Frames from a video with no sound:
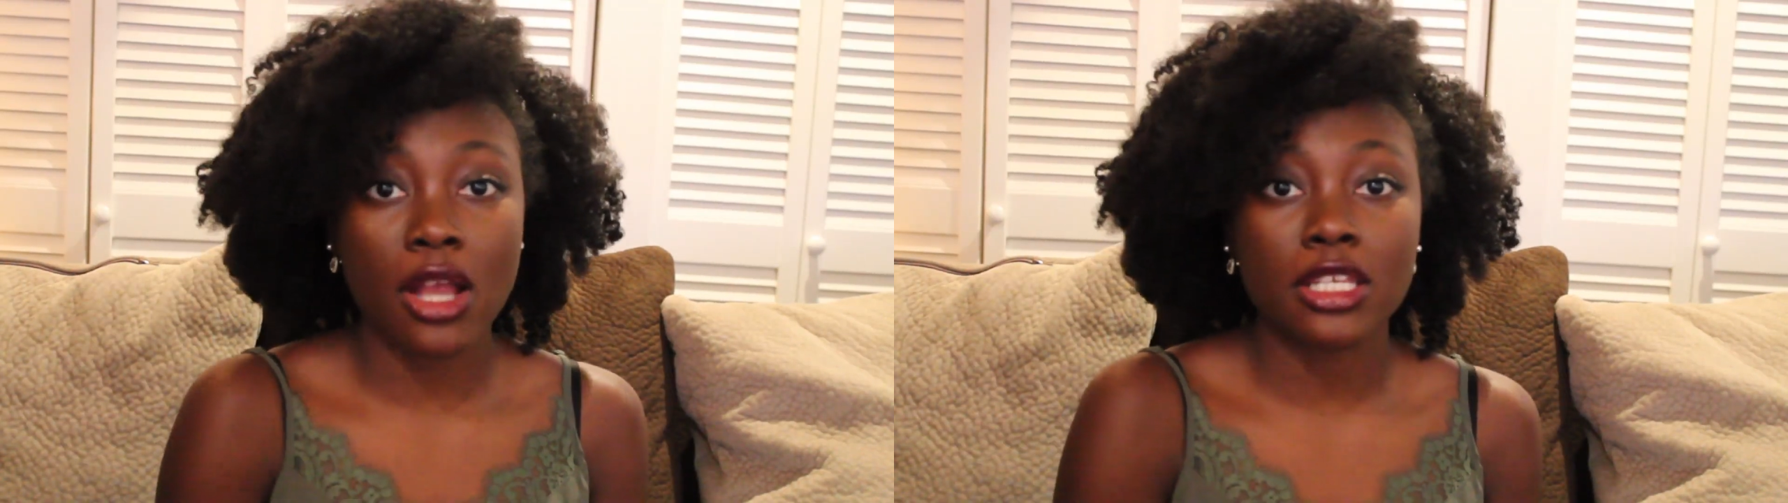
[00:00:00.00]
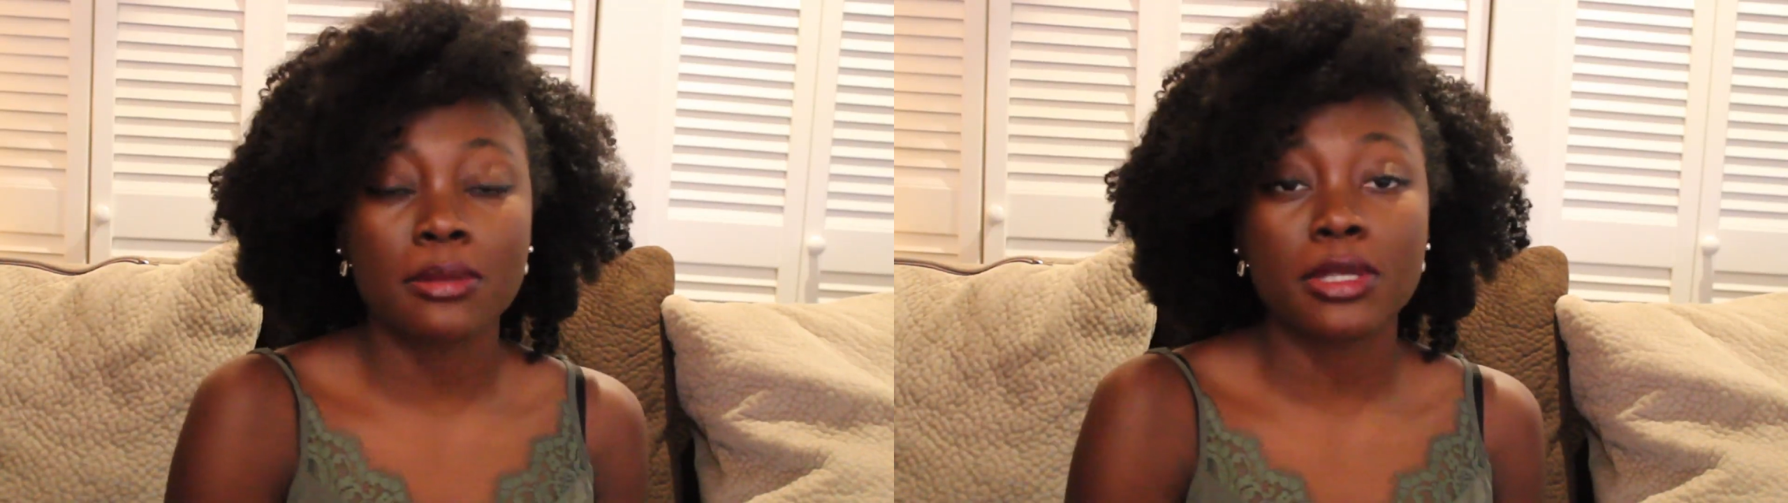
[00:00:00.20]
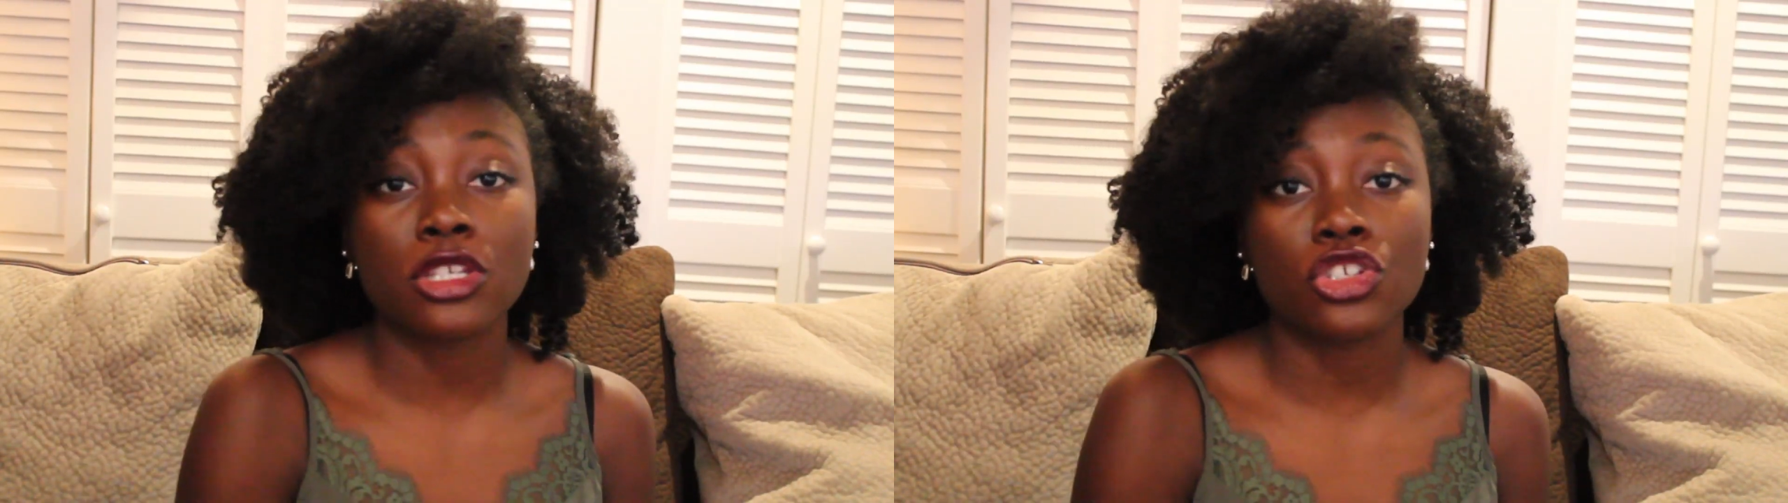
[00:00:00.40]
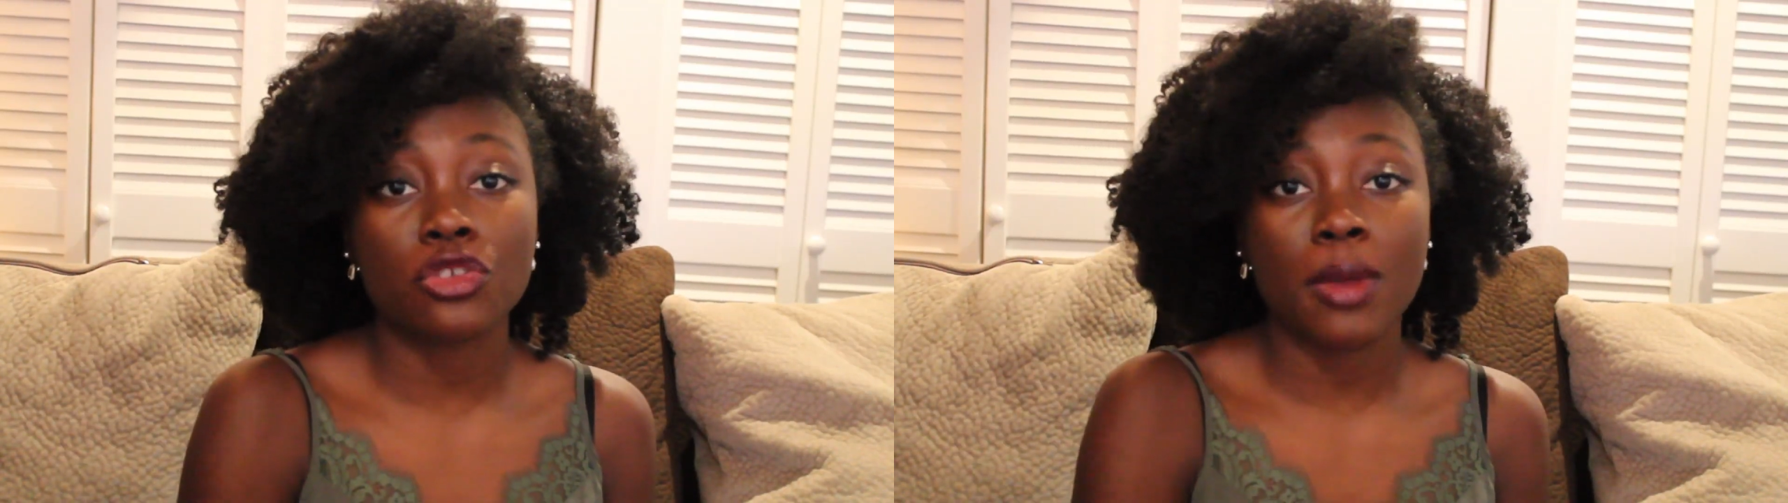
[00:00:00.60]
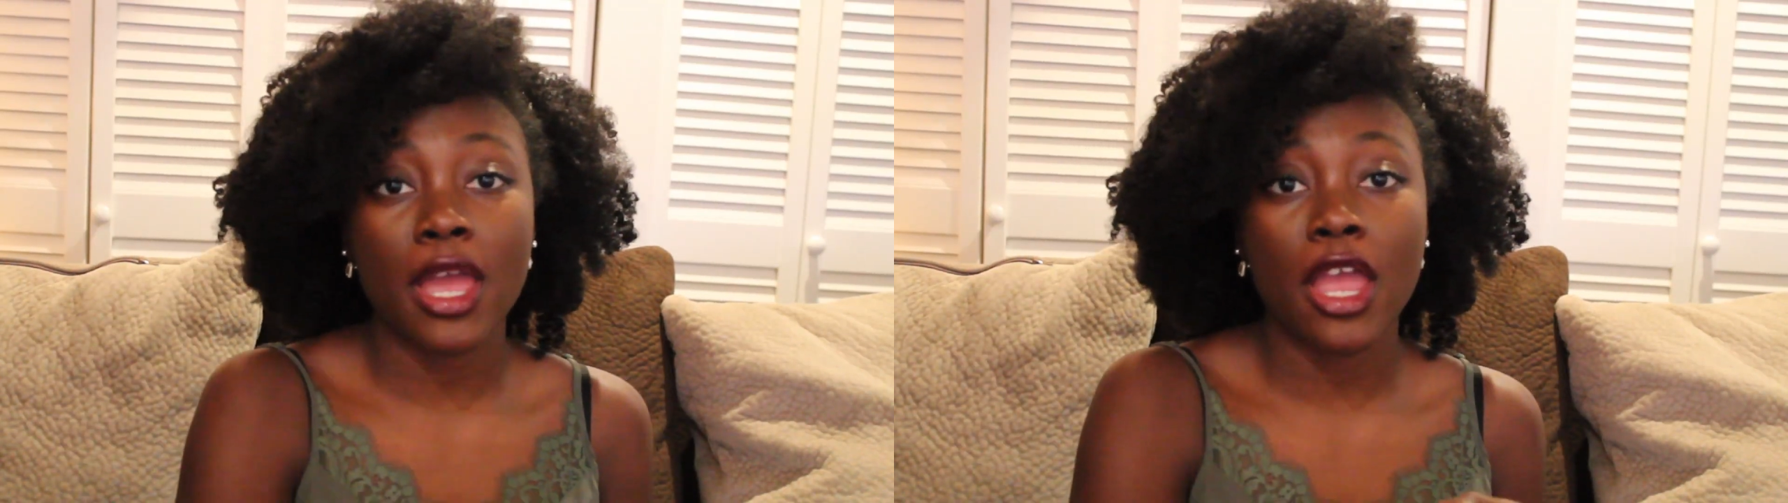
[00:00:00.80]
I deep
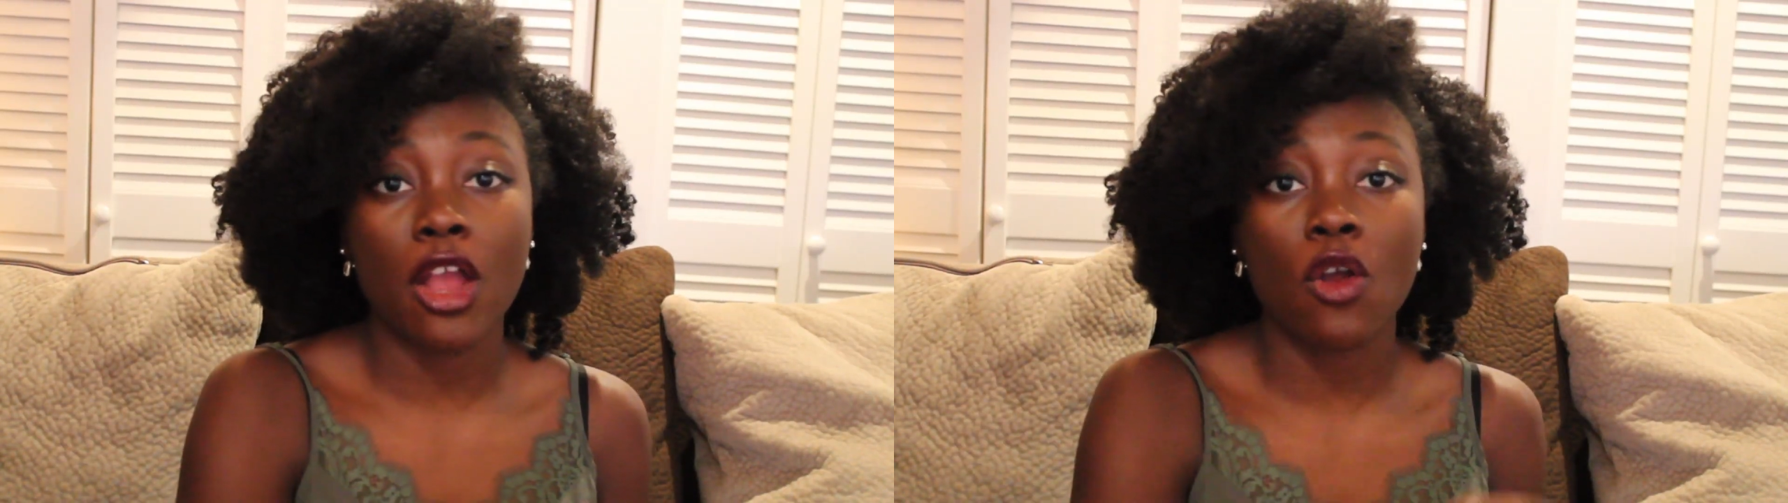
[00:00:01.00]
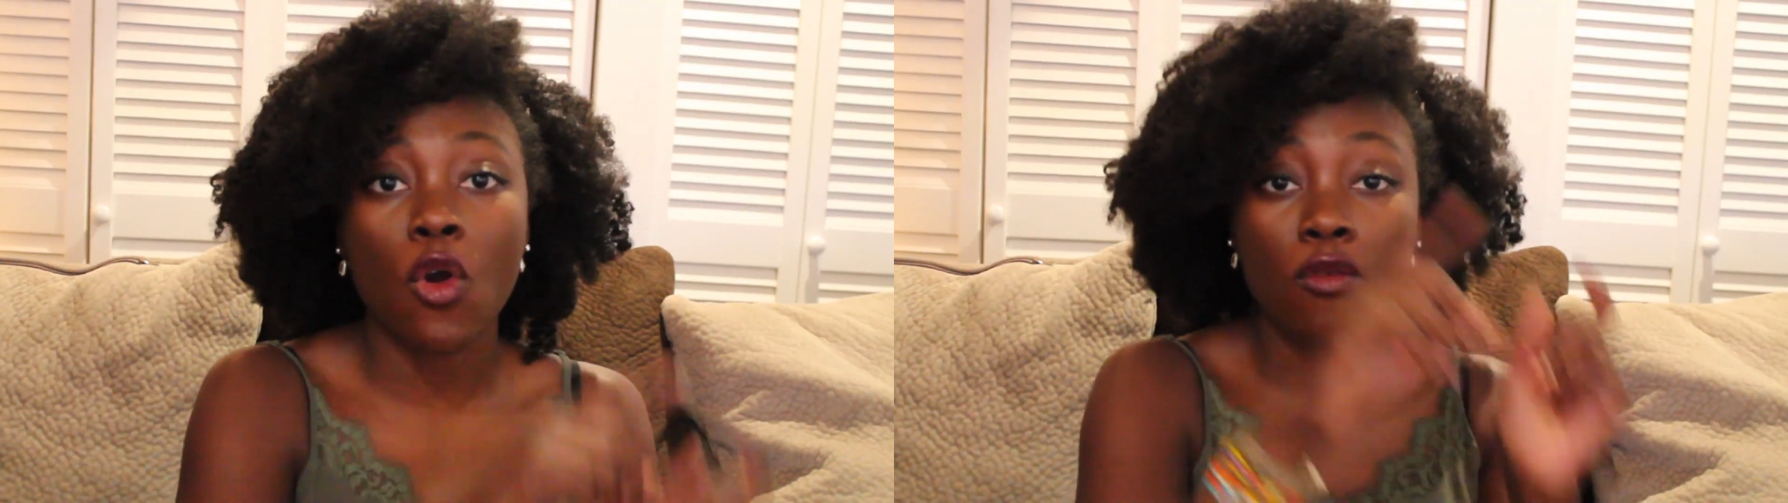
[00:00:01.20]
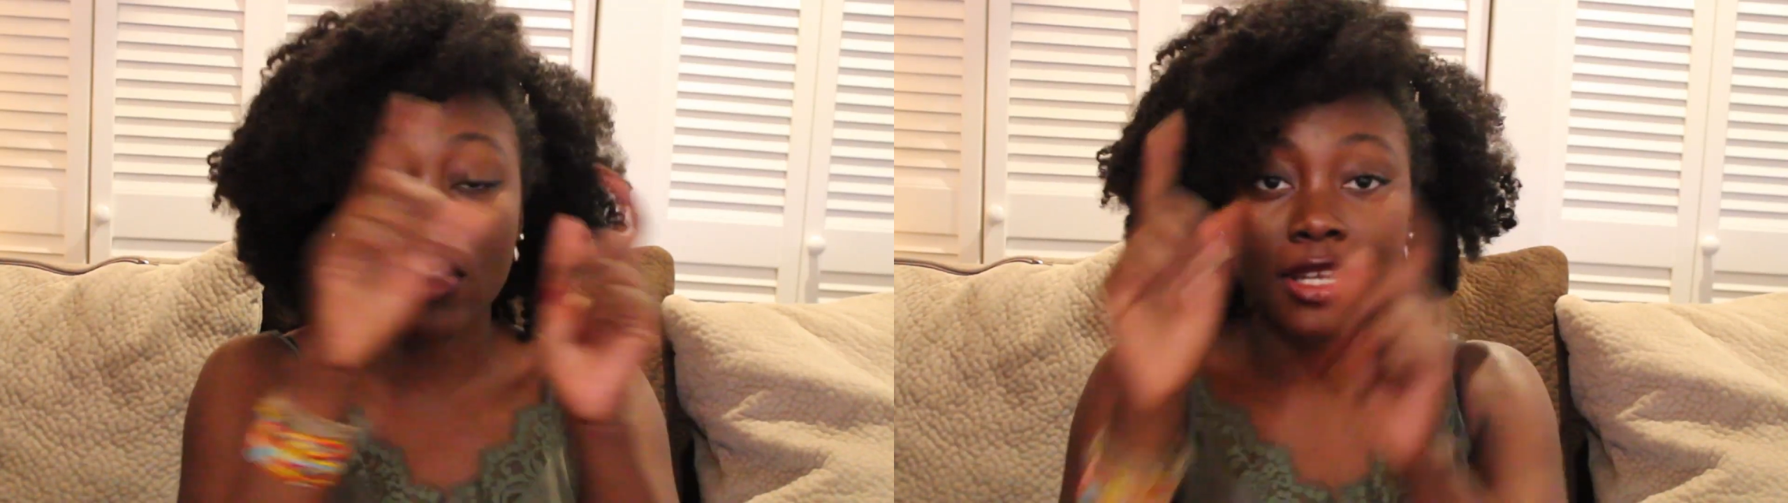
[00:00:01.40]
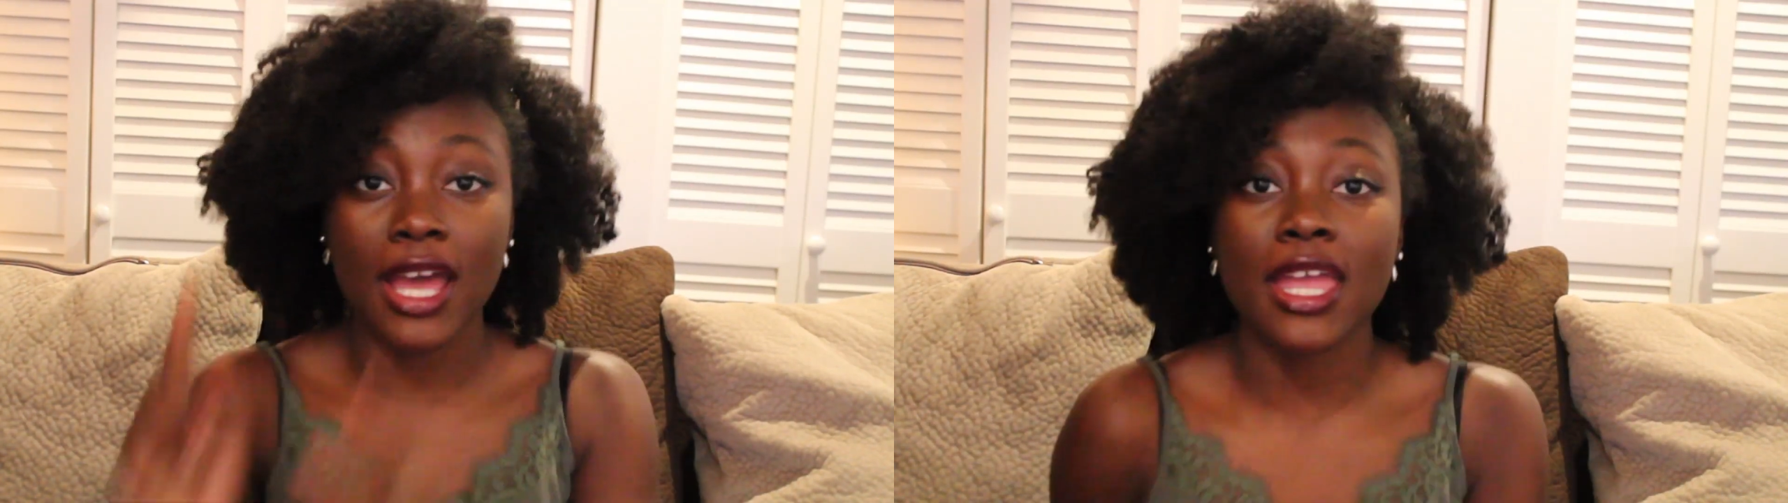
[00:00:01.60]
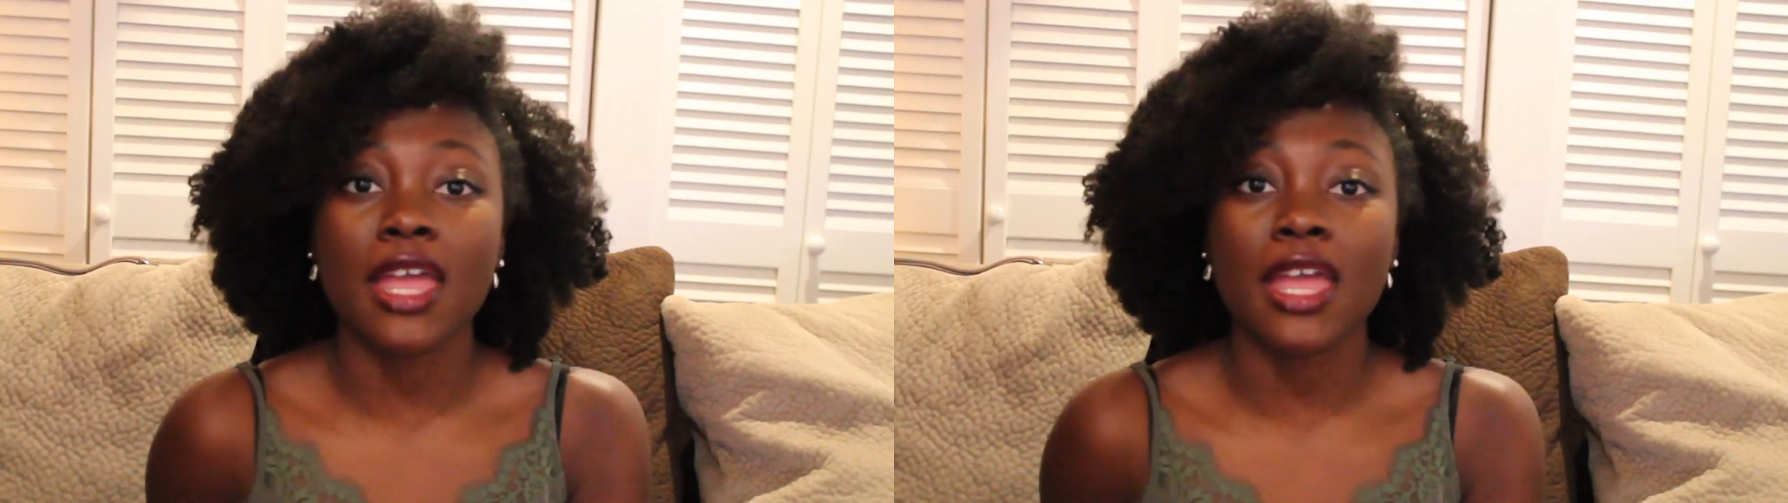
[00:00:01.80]
condition my hair overnight